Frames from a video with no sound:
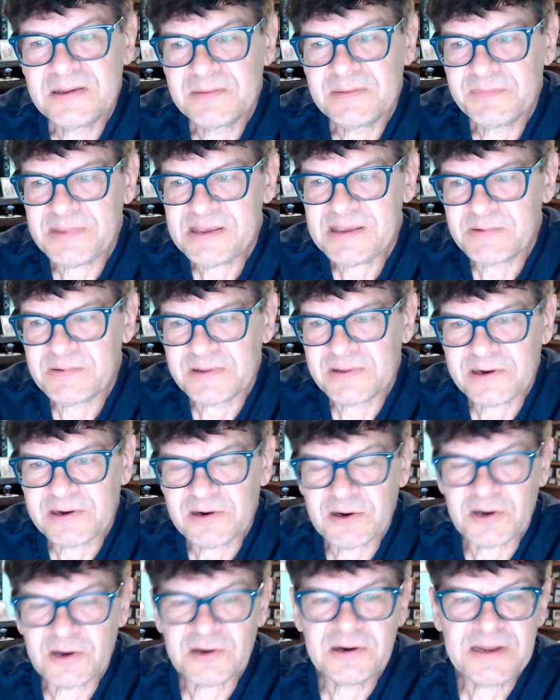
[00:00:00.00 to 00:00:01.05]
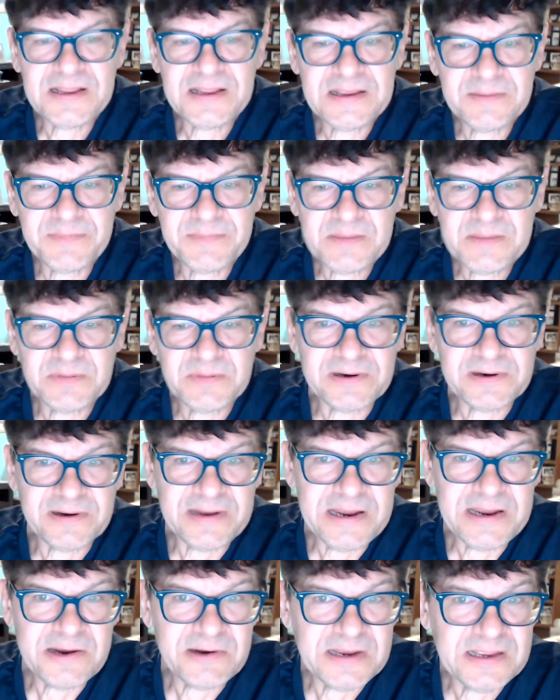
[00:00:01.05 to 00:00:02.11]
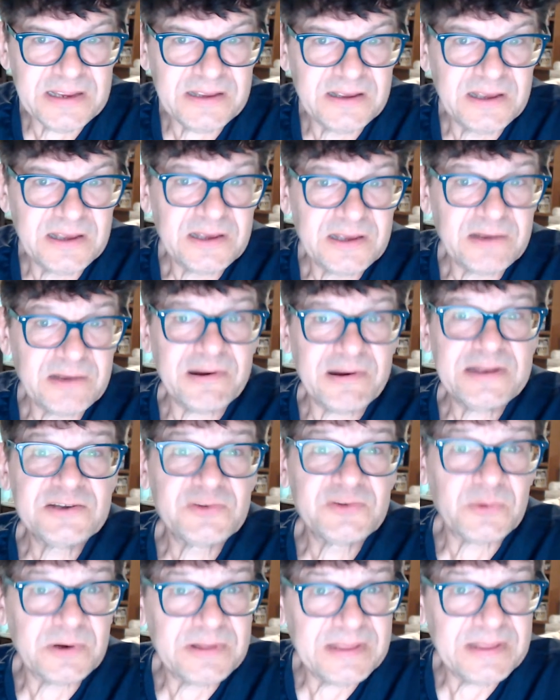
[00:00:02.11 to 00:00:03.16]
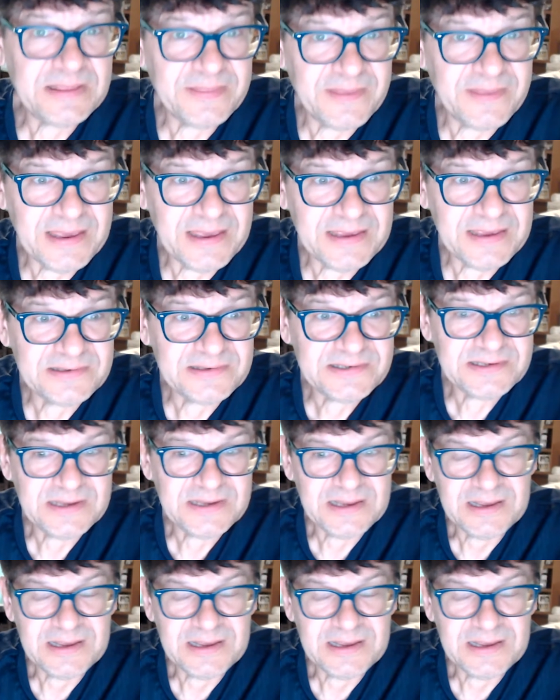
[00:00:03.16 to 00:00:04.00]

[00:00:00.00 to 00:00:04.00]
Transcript: people that are hurting, people that are hearing cringeworthy things,